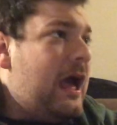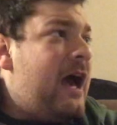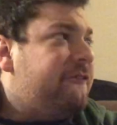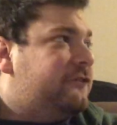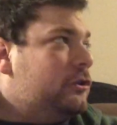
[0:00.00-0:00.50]

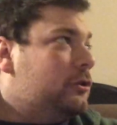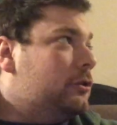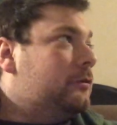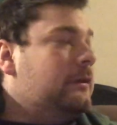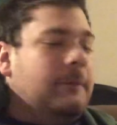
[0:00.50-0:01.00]

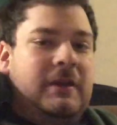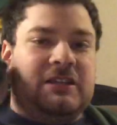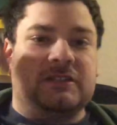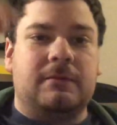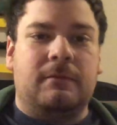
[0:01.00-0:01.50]
After the
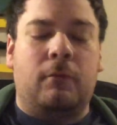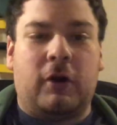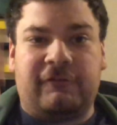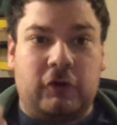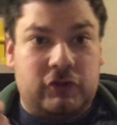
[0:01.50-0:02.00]
Beast
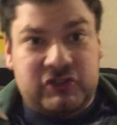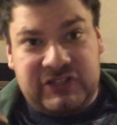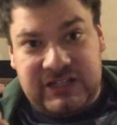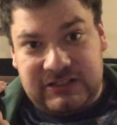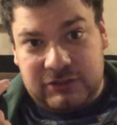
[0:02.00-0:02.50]
Morphers
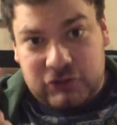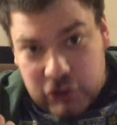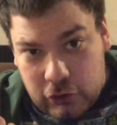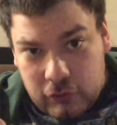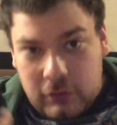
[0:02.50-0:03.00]
Season
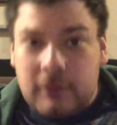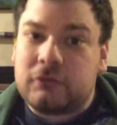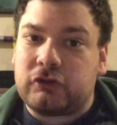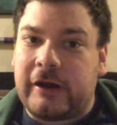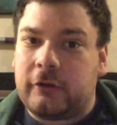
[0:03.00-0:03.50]
2
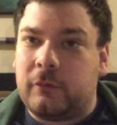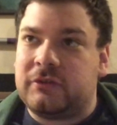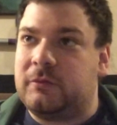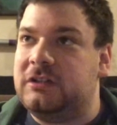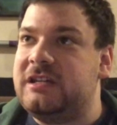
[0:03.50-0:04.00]
trailer
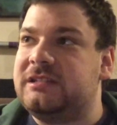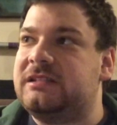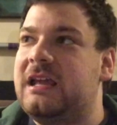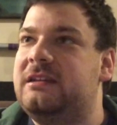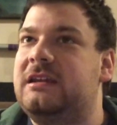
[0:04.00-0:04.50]
was released,
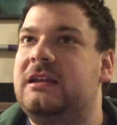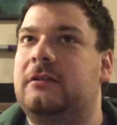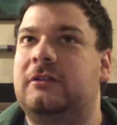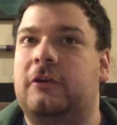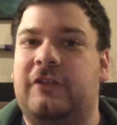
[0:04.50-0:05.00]
they did
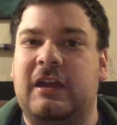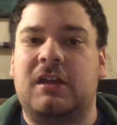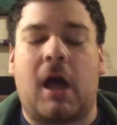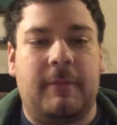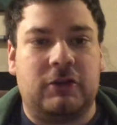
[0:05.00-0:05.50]
a little
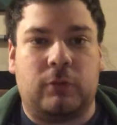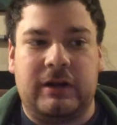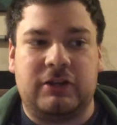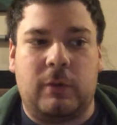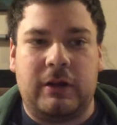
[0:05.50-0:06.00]
thing coming
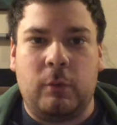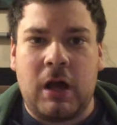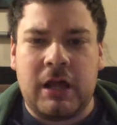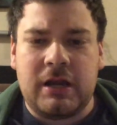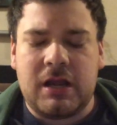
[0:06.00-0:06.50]

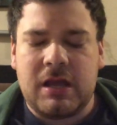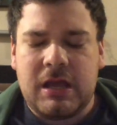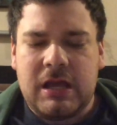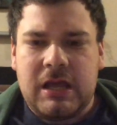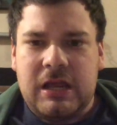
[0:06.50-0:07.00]
2021.
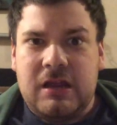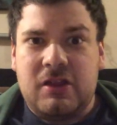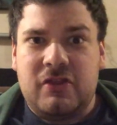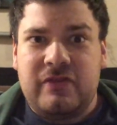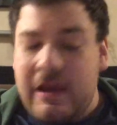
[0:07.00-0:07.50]

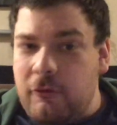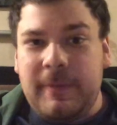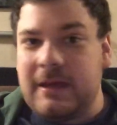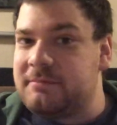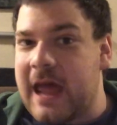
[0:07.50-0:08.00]
They will
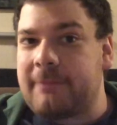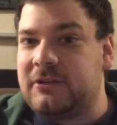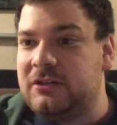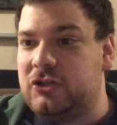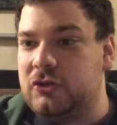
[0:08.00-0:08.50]
be
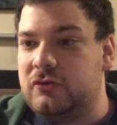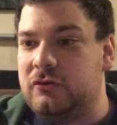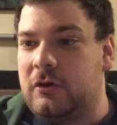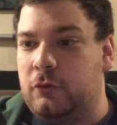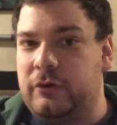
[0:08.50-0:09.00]
adapted
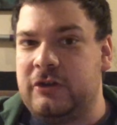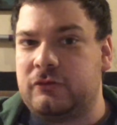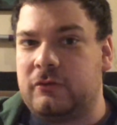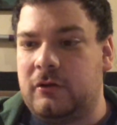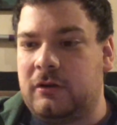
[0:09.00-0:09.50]
into
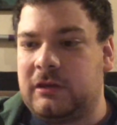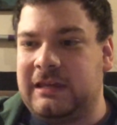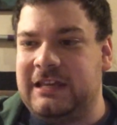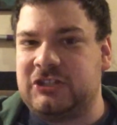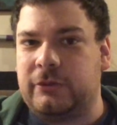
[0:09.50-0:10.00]

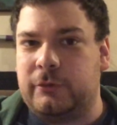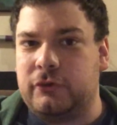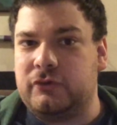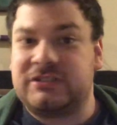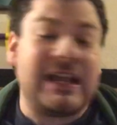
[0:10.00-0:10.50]

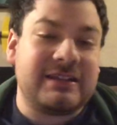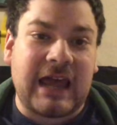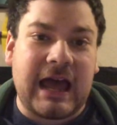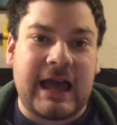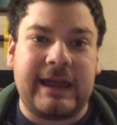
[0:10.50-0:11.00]
Kishiryu
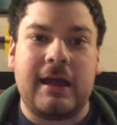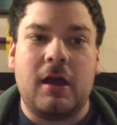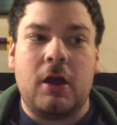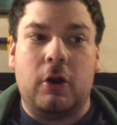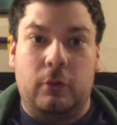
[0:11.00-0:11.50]
Sentai
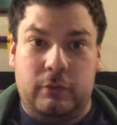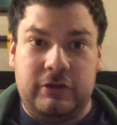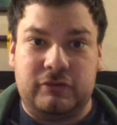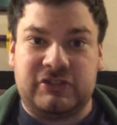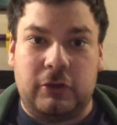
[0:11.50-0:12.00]

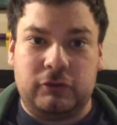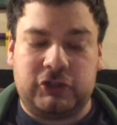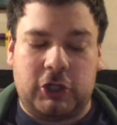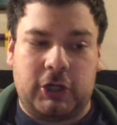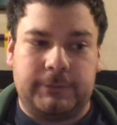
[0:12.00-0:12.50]

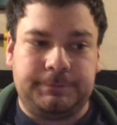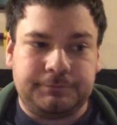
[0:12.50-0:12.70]
Ryusoulger.